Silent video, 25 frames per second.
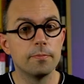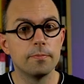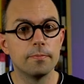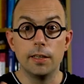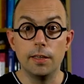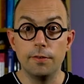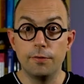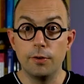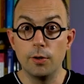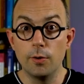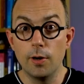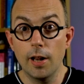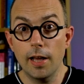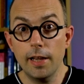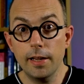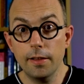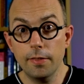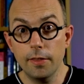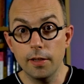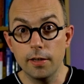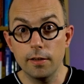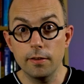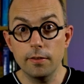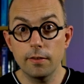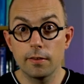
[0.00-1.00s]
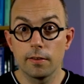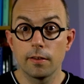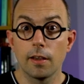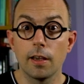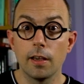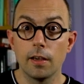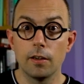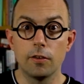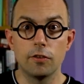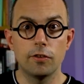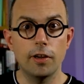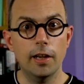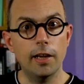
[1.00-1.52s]
If you like this,
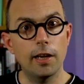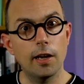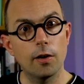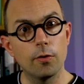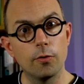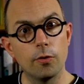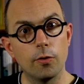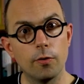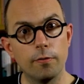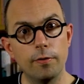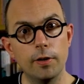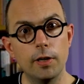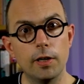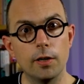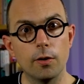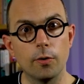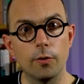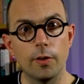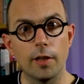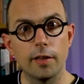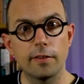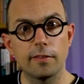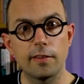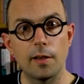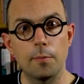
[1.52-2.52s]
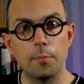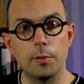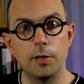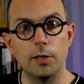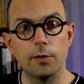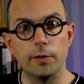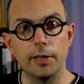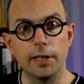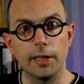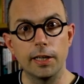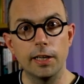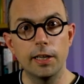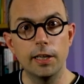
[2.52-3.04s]
check out the video that's
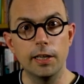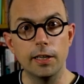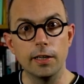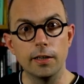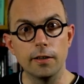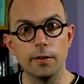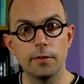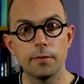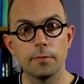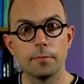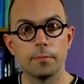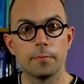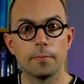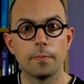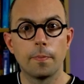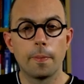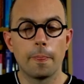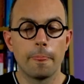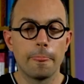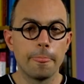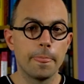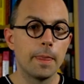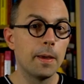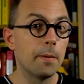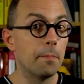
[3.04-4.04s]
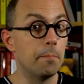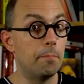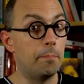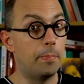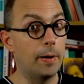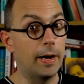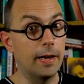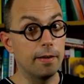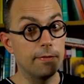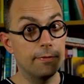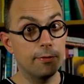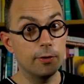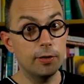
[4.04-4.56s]
appearing here.
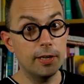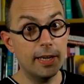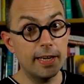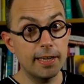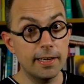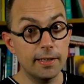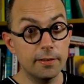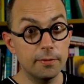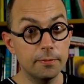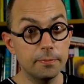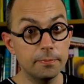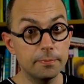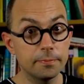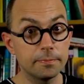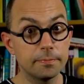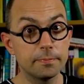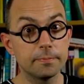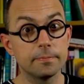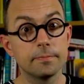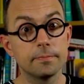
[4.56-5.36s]
Bye for now.